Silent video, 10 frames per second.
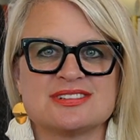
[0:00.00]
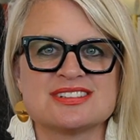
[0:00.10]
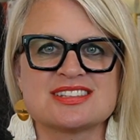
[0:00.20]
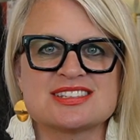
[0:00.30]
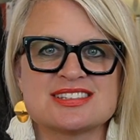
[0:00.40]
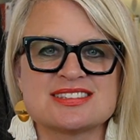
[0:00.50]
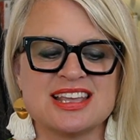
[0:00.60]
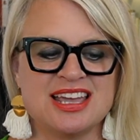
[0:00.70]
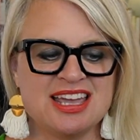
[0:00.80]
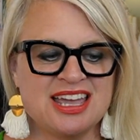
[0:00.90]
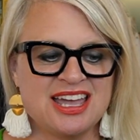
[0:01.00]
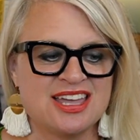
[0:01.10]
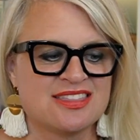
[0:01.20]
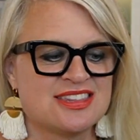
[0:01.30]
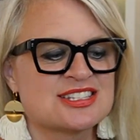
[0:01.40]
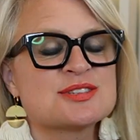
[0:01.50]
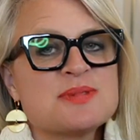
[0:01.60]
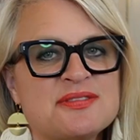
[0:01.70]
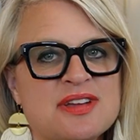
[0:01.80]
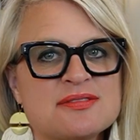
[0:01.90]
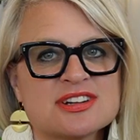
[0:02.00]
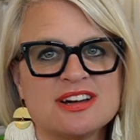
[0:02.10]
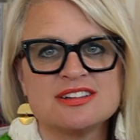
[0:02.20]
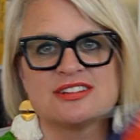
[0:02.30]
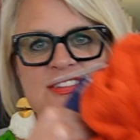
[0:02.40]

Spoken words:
because this is my favorite color,